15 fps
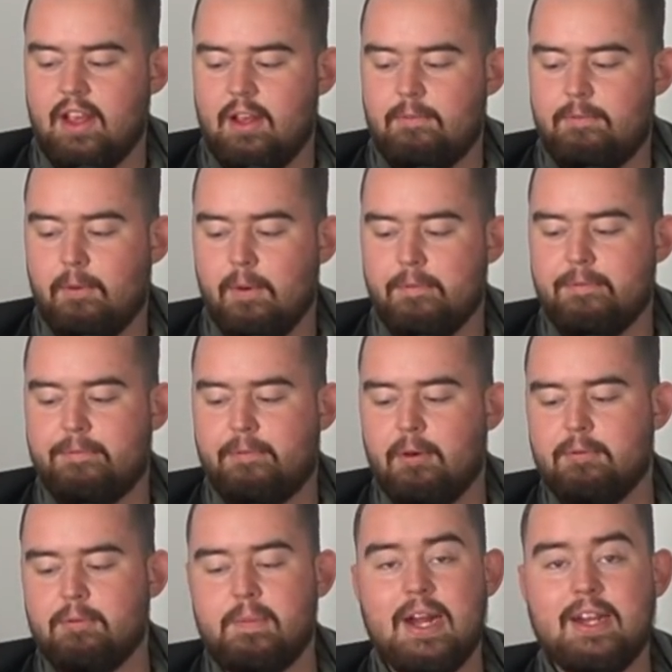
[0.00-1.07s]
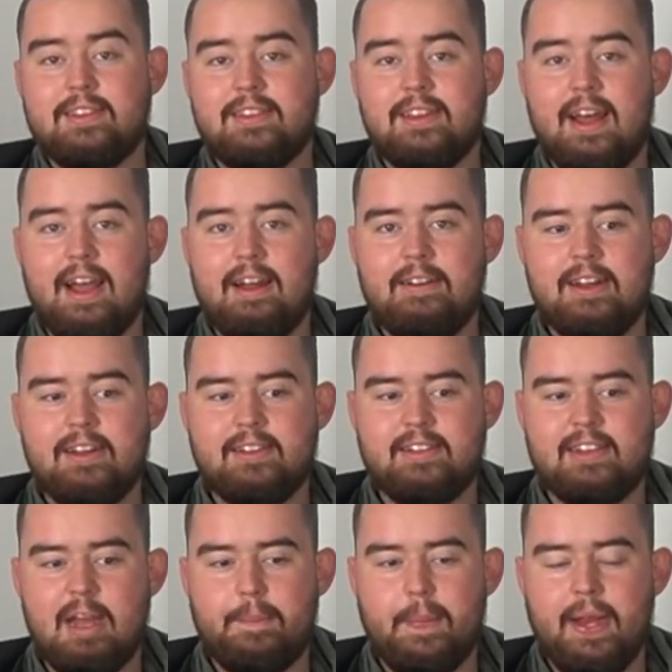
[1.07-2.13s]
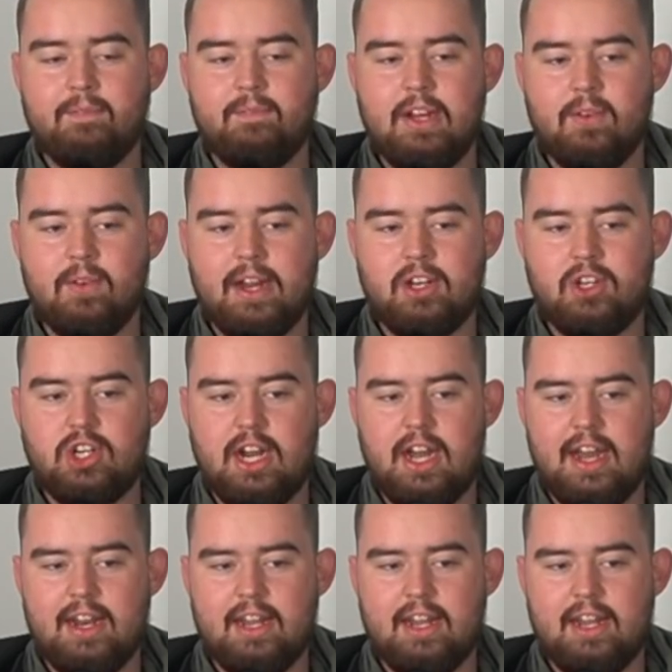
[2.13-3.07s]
4 for 4 from outside, hit a step-in mid-range shot,